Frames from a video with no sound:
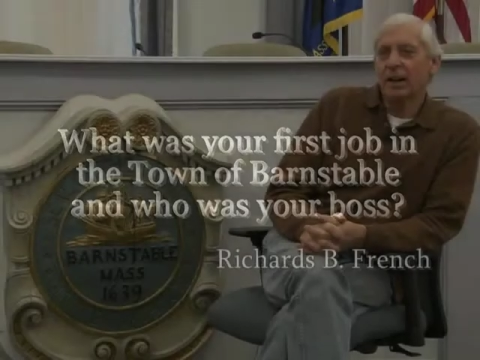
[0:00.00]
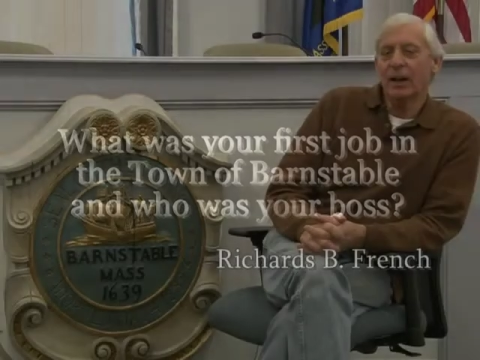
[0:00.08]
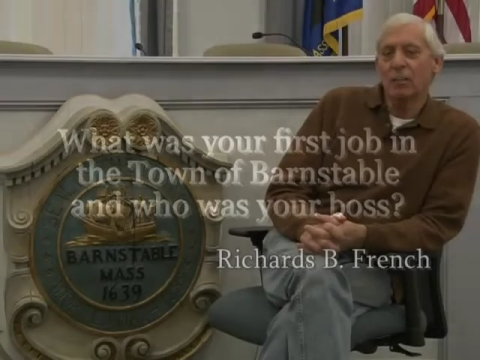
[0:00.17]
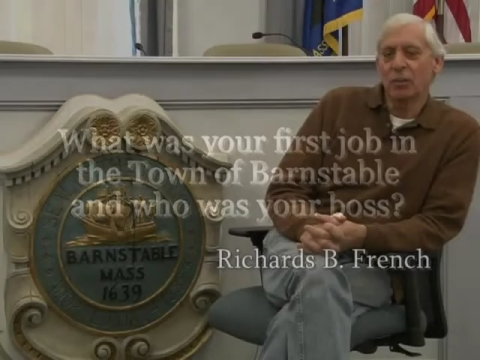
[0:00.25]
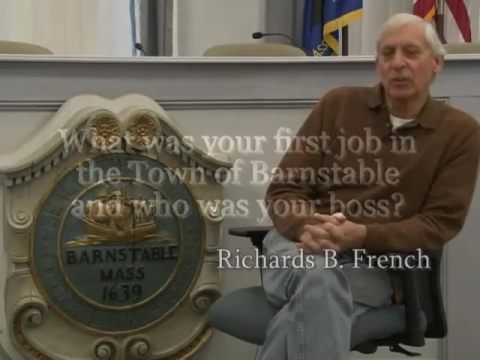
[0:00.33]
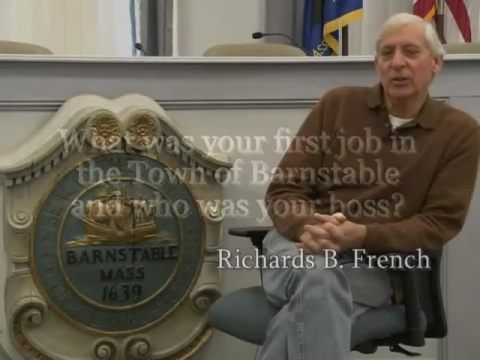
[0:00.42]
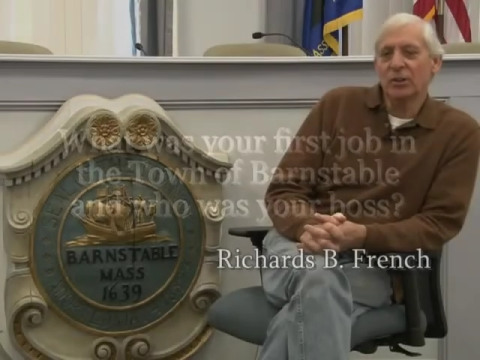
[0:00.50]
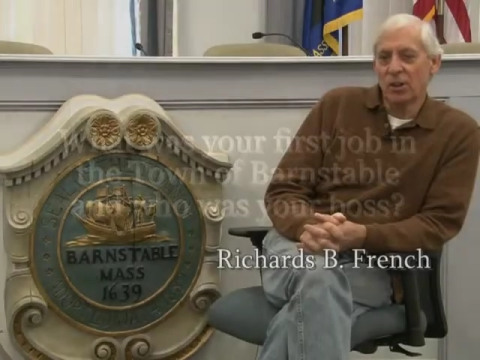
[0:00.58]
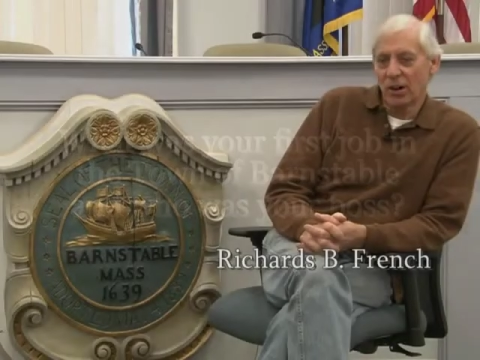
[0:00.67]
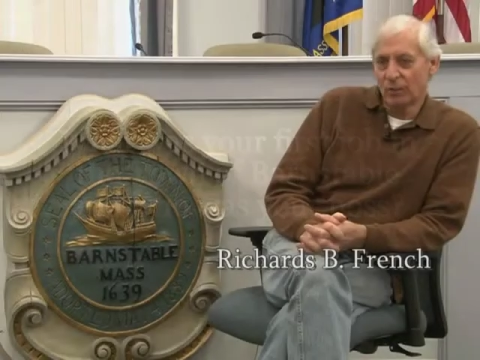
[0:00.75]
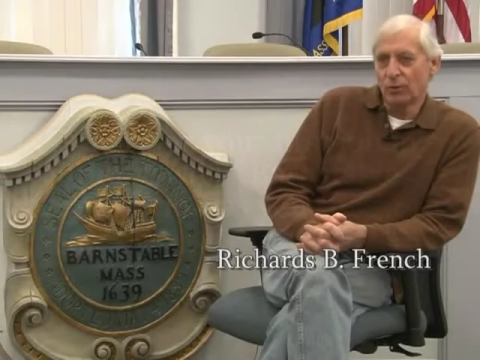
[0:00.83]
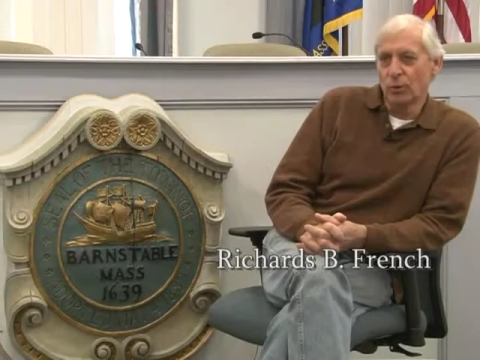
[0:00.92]
Cumberland
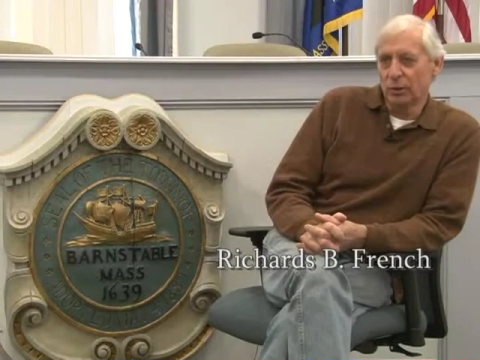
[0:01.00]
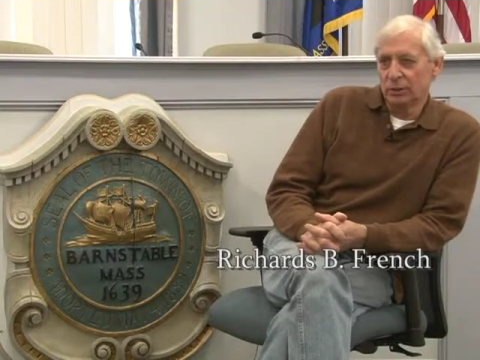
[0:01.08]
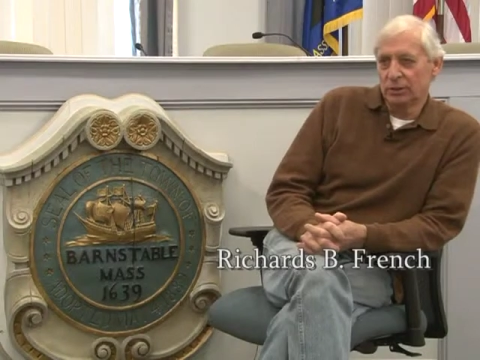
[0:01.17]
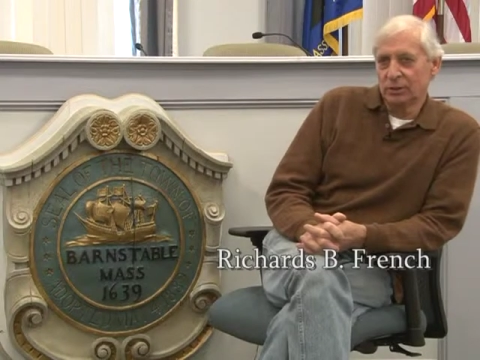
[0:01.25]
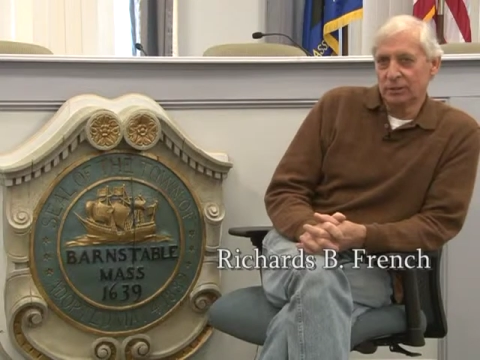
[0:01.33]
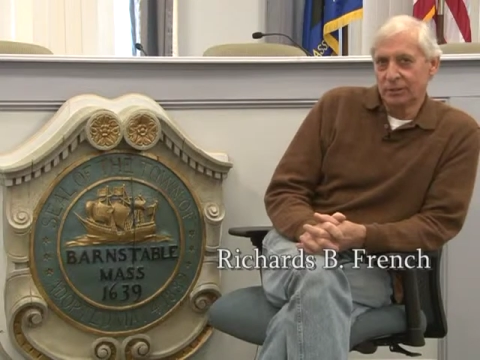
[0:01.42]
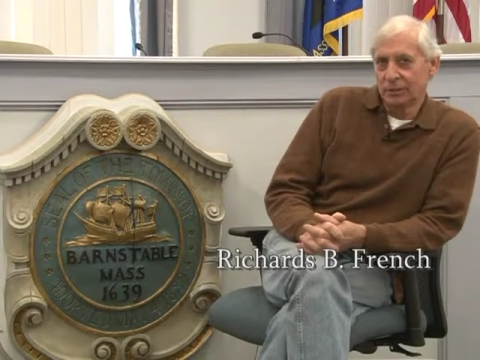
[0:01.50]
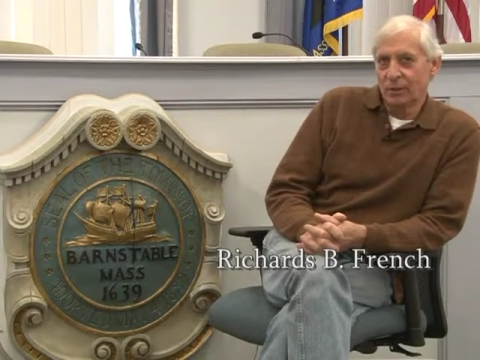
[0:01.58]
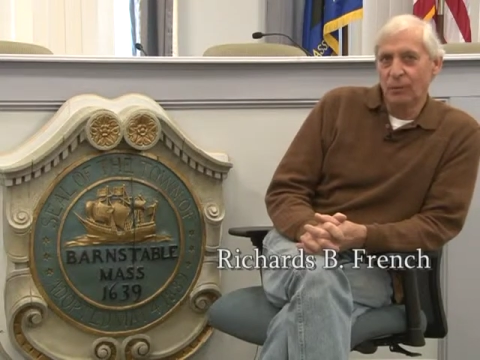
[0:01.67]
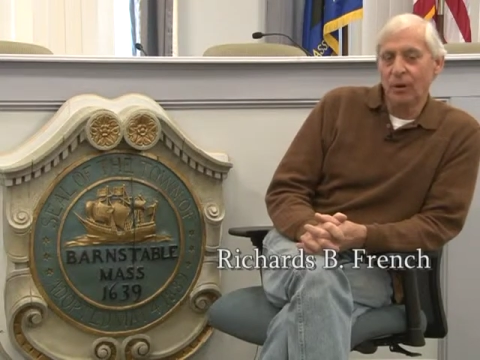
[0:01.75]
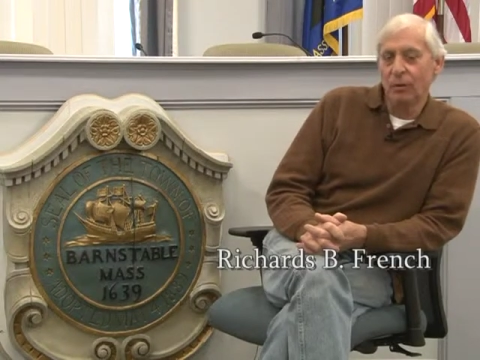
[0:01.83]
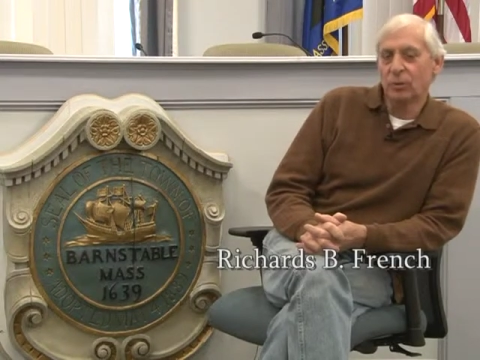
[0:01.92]
Golf Course
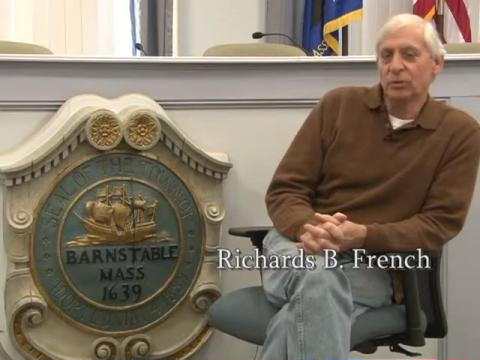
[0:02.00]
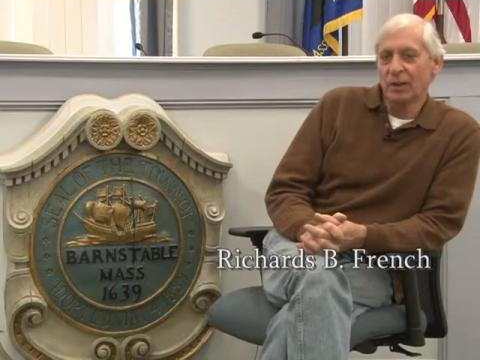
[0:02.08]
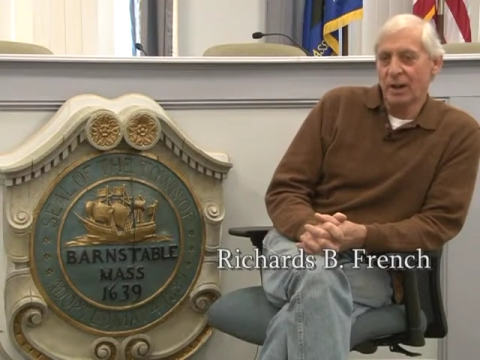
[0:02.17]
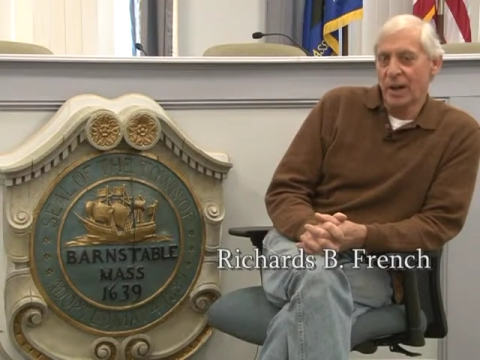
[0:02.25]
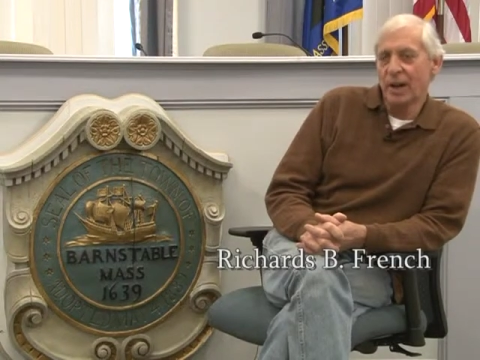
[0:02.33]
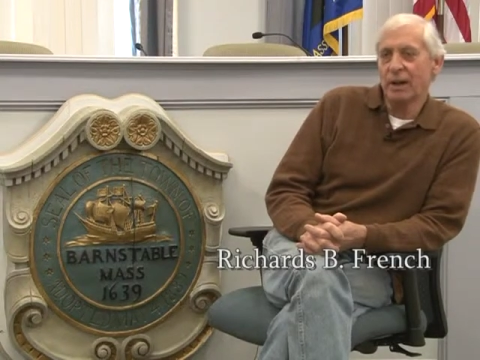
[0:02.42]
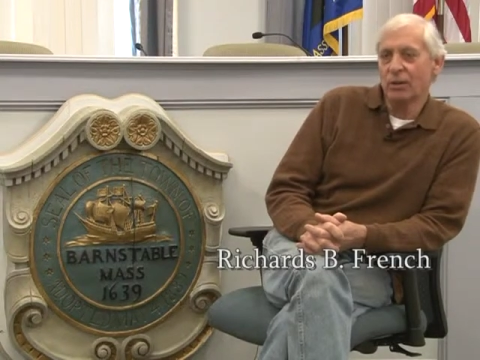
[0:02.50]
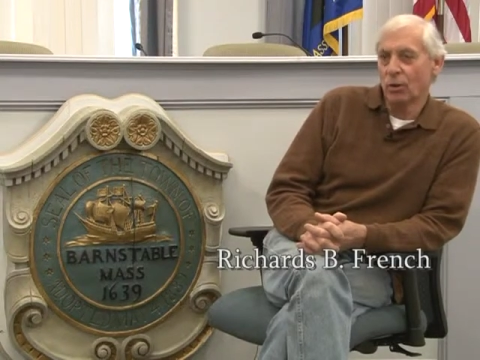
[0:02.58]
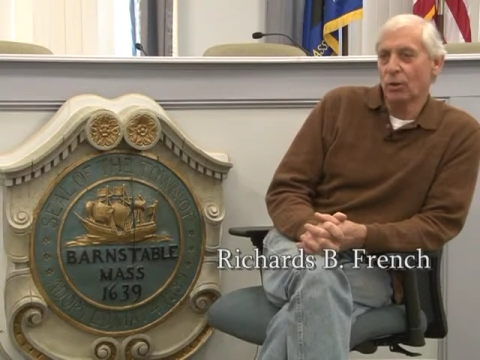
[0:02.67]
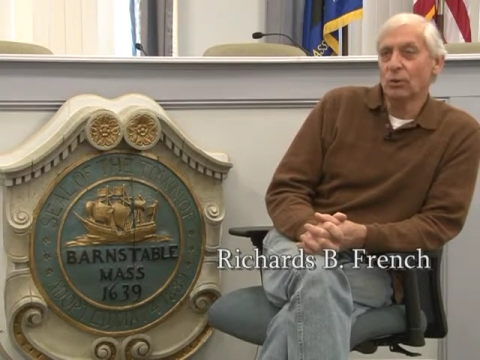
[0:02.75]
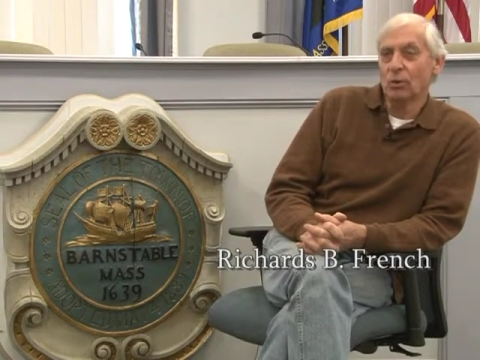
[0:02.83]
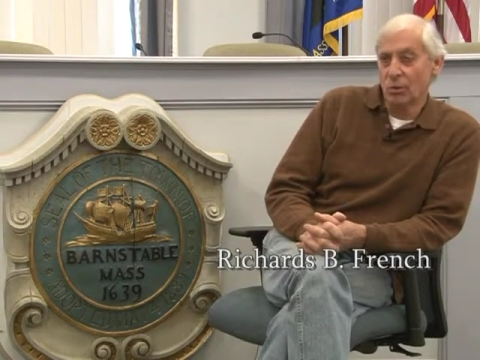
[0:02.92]
when it was a
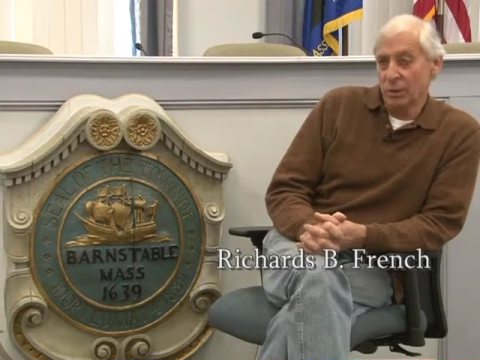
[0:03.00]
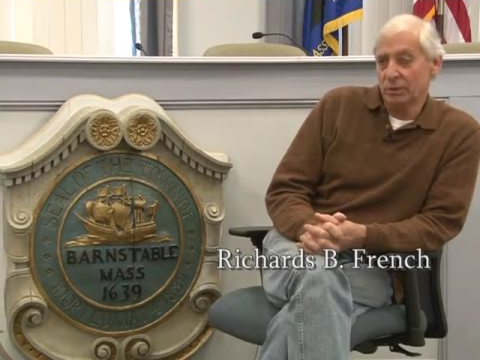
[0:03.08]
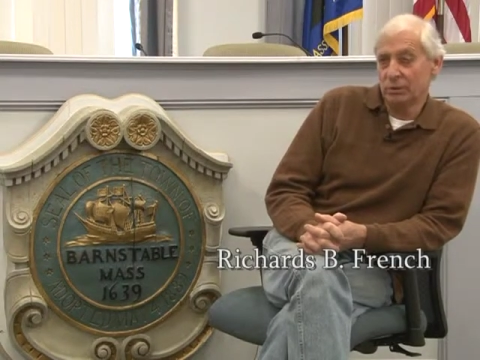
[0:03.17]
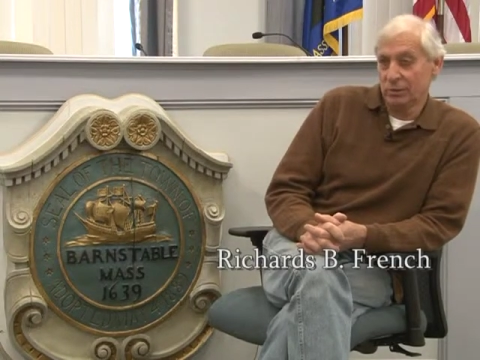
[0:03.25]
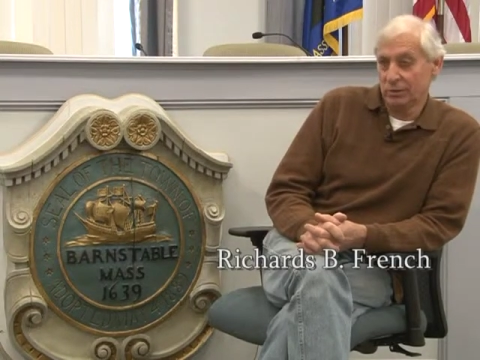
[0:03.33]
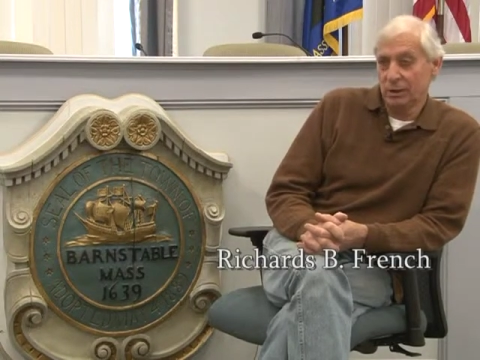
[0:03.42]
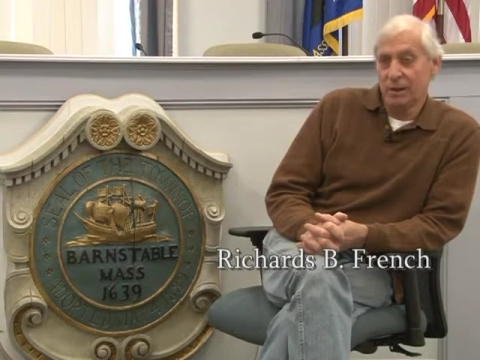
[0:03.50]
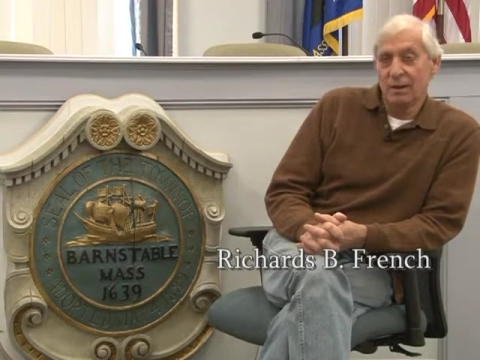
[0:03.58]
9-hole course.